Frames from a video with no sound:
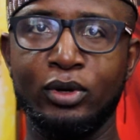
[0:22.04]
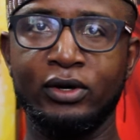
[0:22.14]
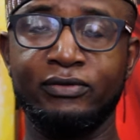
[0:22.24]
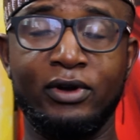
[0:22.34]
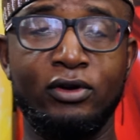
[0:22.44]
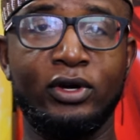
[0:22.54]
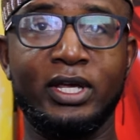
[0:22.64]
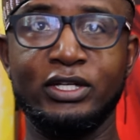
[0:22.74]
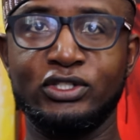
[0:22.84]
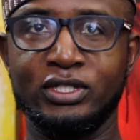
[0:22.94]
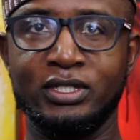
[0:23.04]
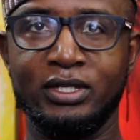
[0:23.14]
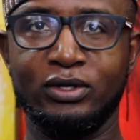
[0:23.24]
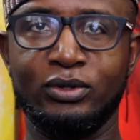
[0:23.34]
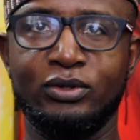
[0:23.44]
blog very
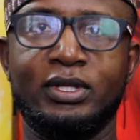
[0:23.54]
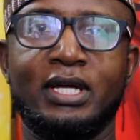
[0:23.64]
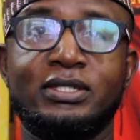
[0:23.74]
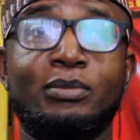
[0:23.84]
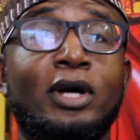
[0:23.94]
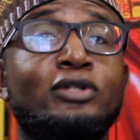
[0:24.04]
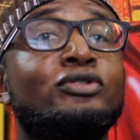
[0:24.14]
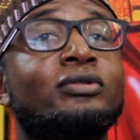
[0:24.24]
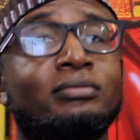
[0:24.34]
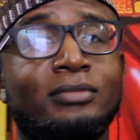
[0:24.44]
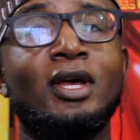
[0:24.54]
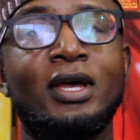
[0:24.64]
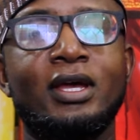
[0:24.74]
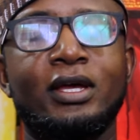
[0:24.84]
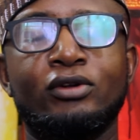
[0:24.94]
occasionally, although that's about to
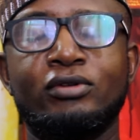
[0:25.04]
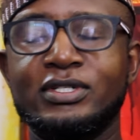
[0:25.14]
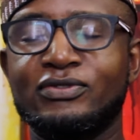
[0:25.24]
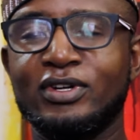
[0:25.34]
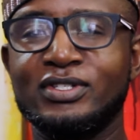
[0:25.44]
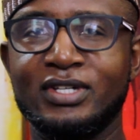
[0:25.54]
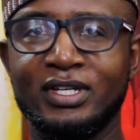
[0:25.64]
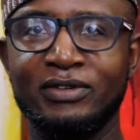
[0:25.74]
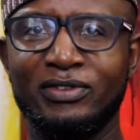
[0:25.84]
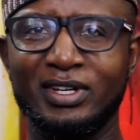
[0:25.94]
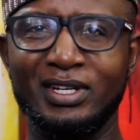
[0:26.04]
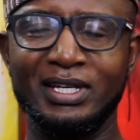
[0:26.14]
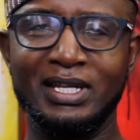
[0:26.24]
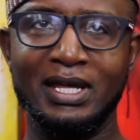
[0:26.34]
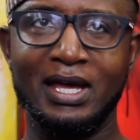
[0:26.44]
increase very
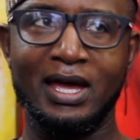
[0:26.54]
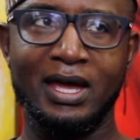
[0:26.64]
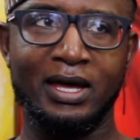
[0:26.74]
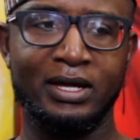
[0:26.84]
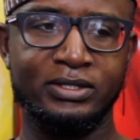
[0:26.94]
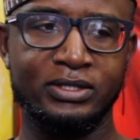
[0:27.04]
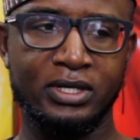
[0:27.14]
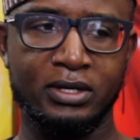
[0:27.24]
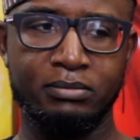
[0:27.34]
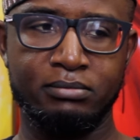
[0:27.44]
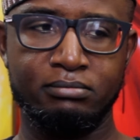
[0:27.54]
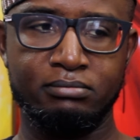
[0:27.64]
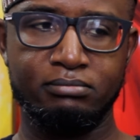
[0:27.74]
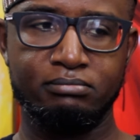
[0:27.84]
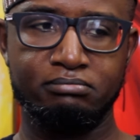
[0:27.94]
significantly. And
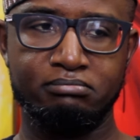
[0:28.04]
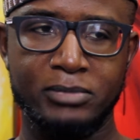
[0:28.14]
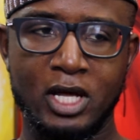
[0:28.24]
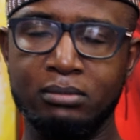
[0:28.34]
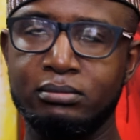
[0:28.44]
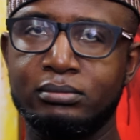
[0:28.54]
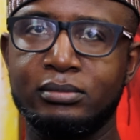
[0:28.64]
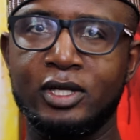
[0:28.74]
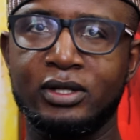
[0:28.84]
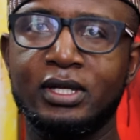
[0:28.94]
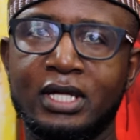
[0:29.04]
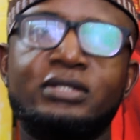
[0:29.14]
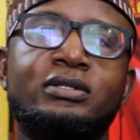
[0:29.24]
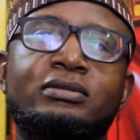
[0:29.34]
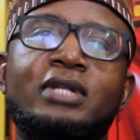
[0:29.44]
yeah, I think
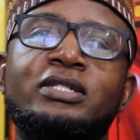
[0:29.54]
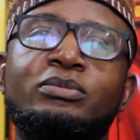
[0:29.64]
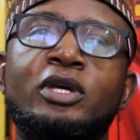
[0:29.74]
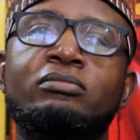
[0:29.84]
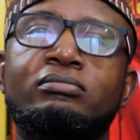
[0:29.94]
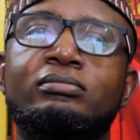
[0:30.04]
that's me.